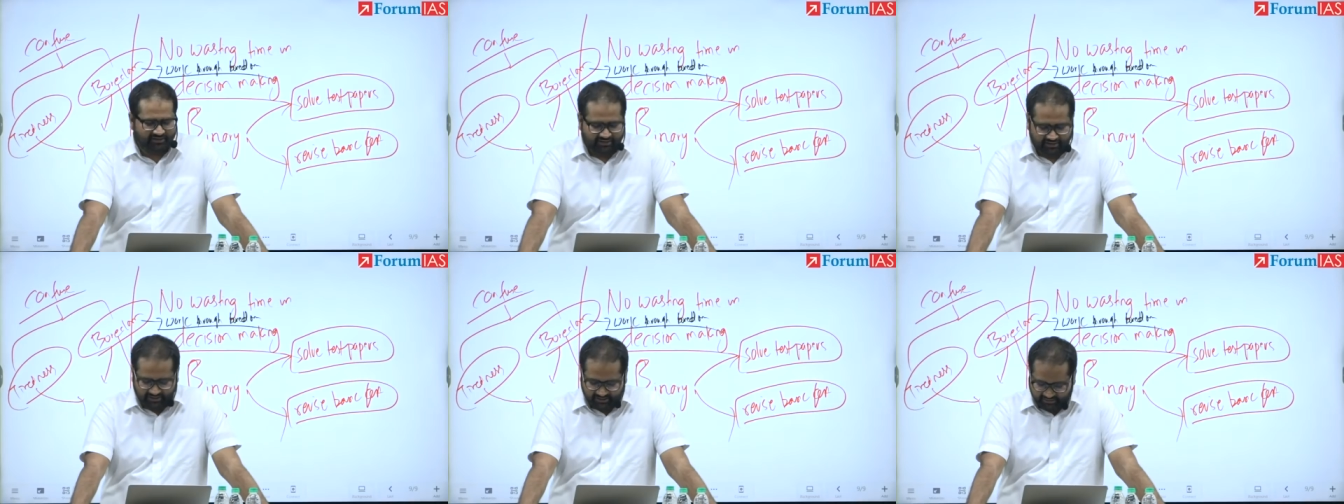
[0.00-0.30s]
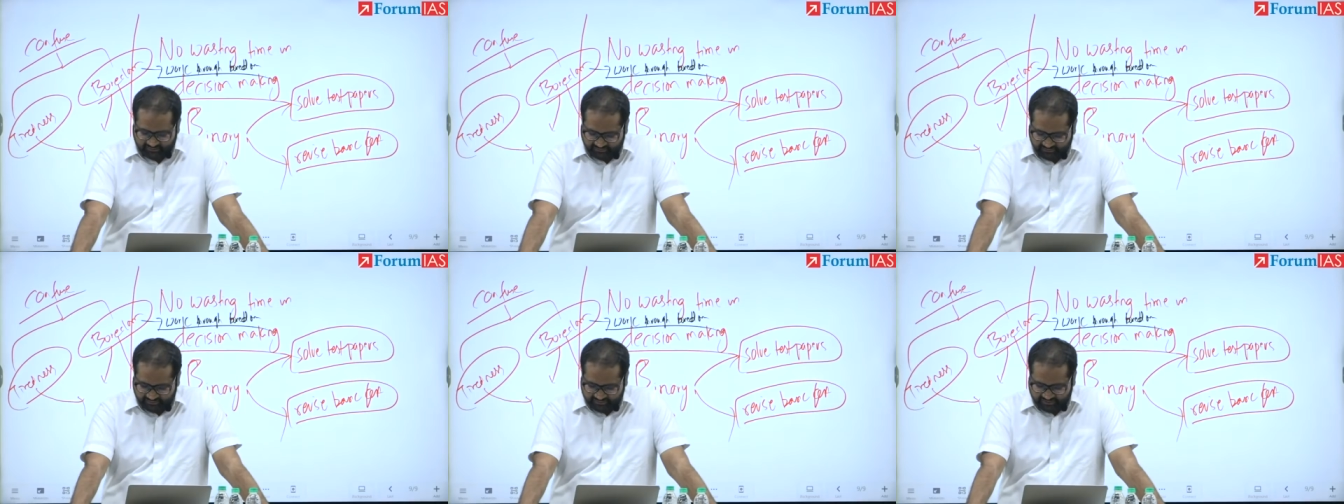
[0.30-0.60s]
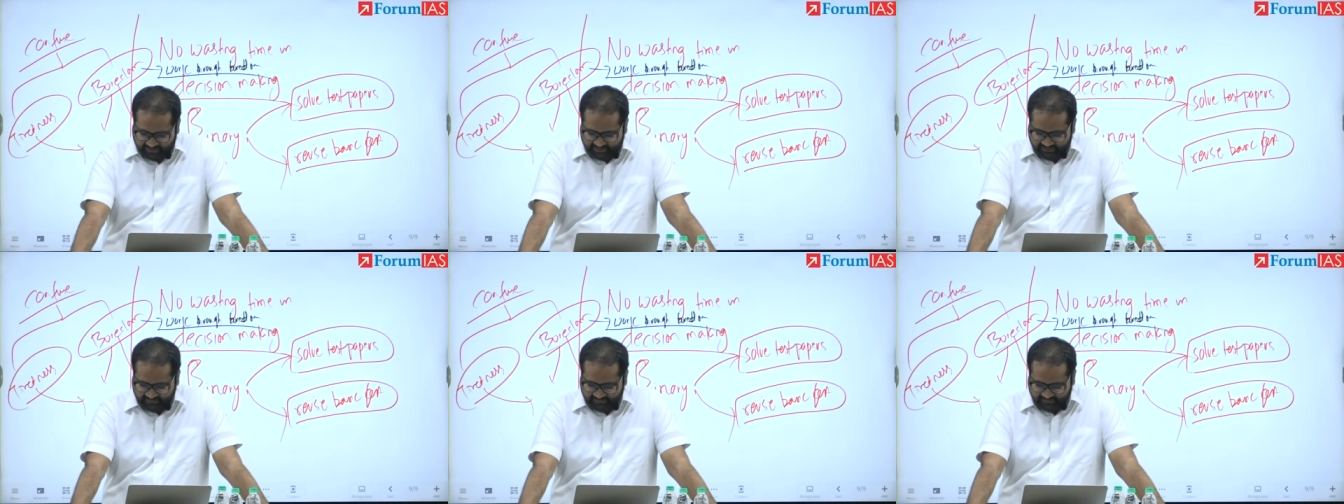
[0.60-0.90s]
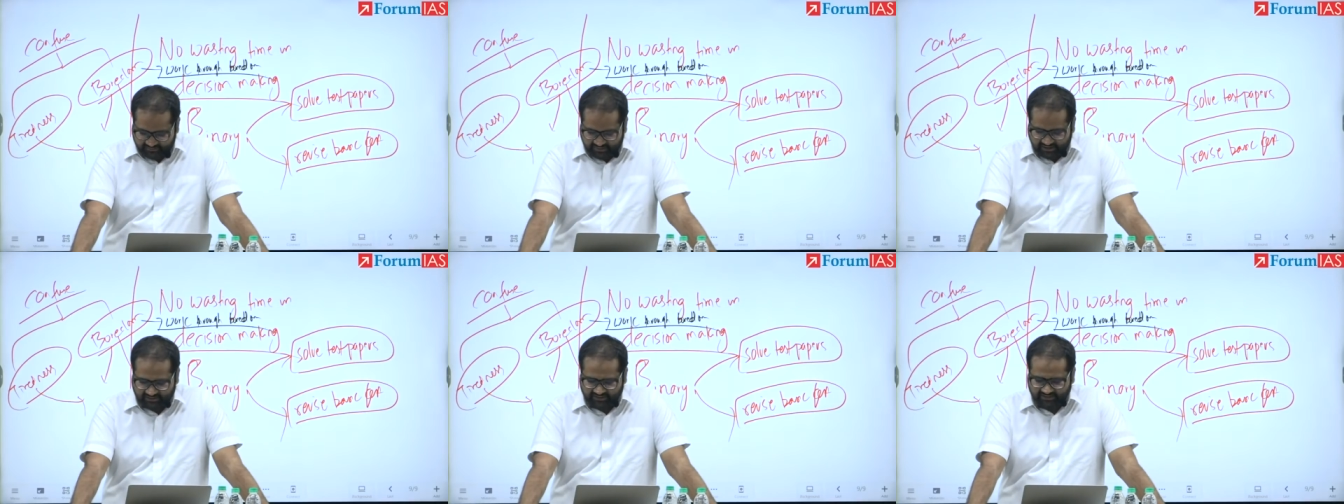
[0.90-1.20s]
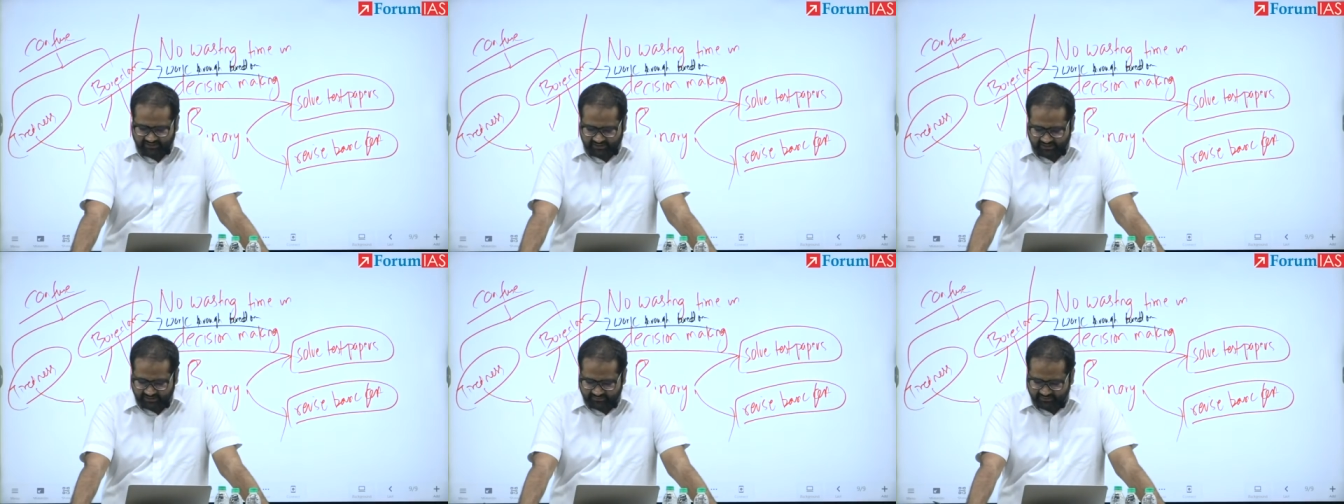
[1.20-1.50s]
Delhi University. I think
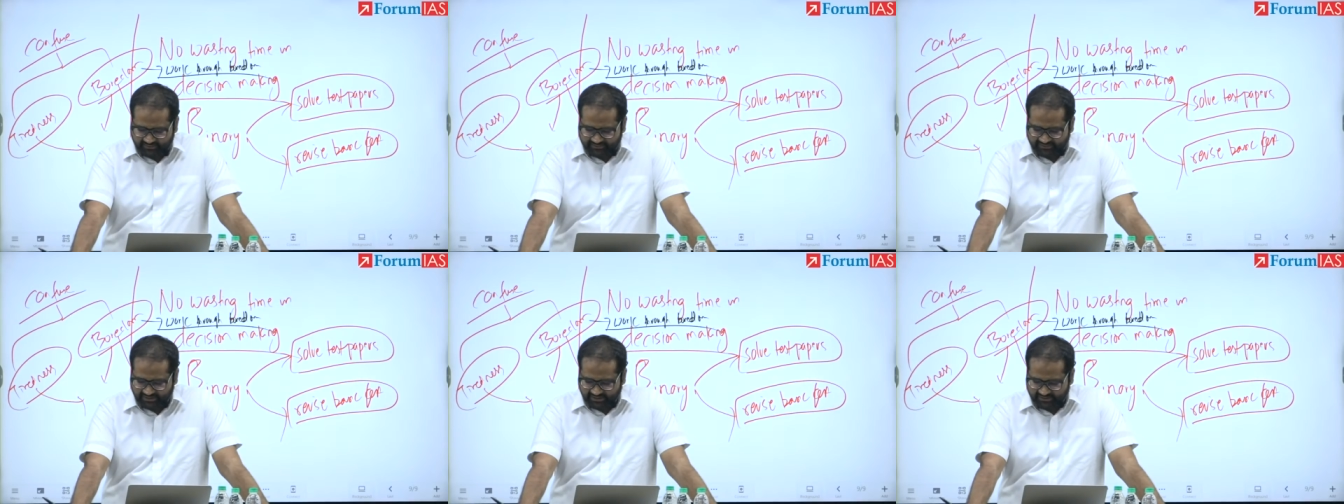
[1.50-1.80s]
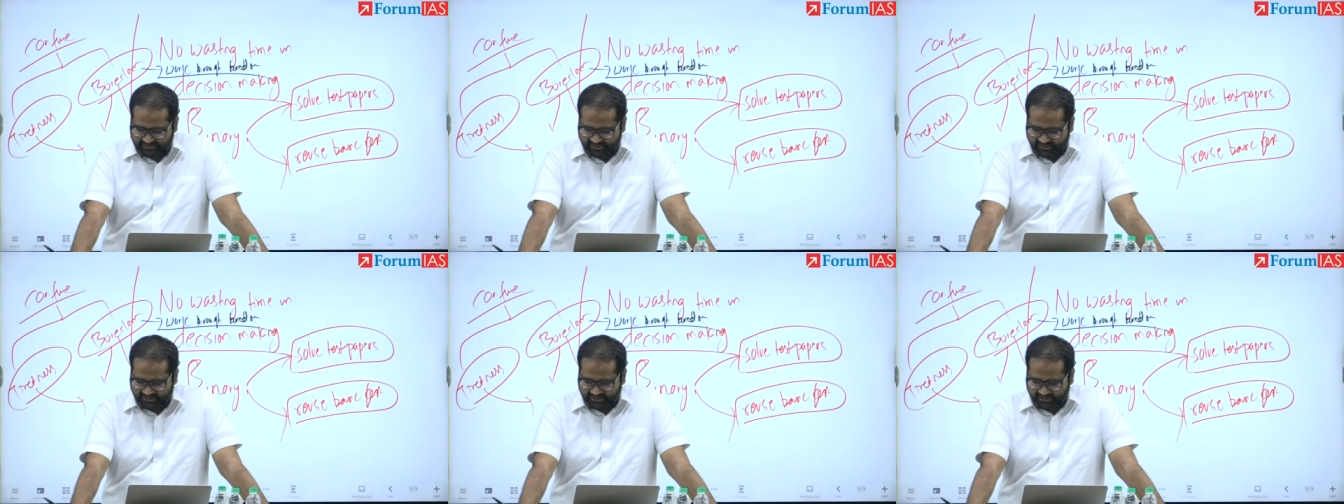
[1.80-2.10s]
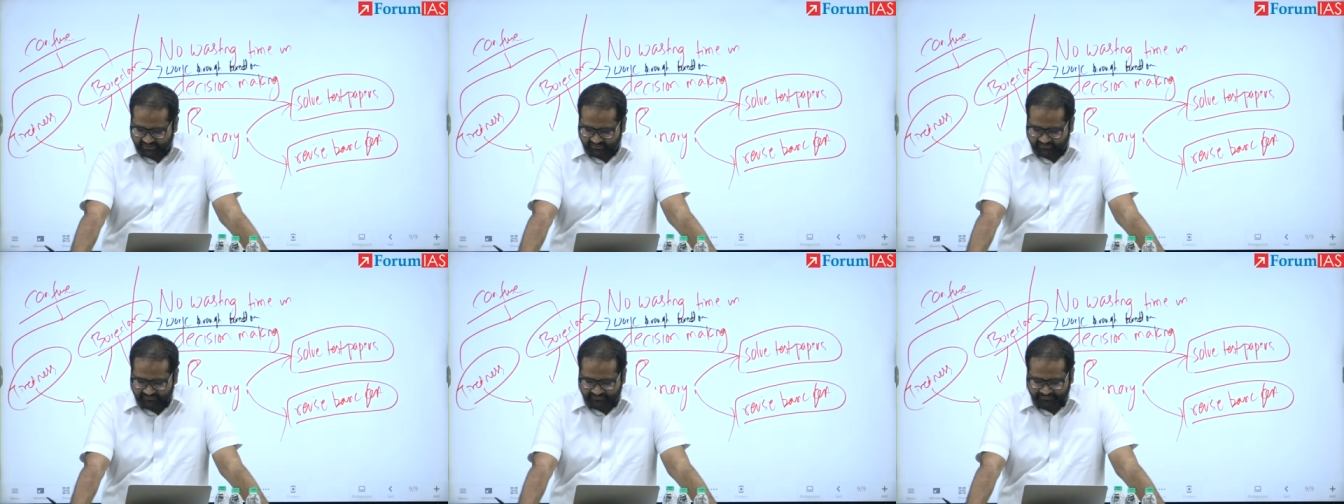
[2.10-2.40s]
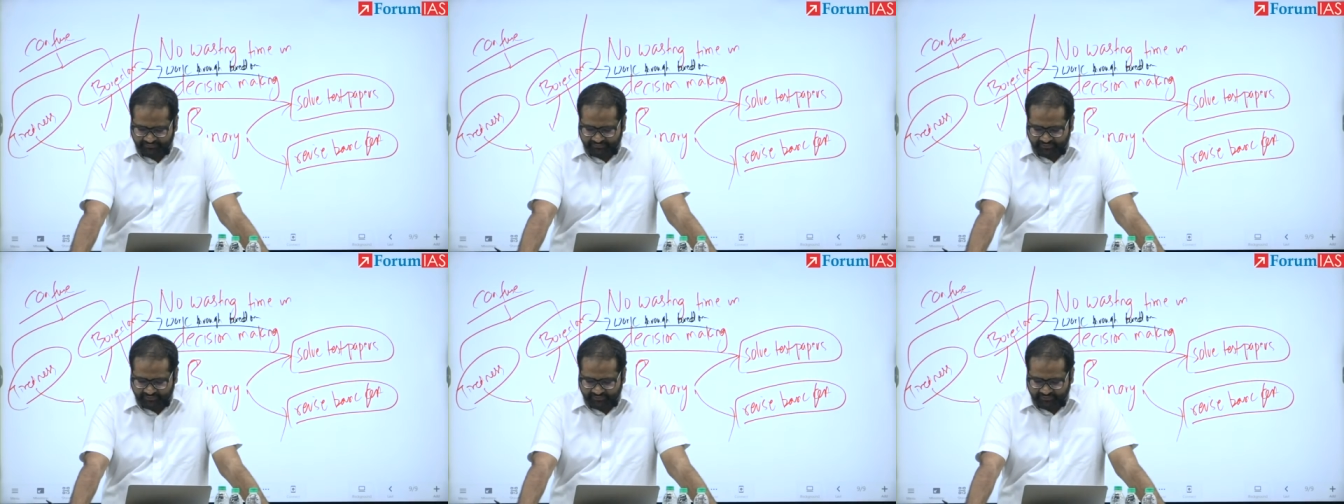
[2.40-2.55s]
the name has changed right now.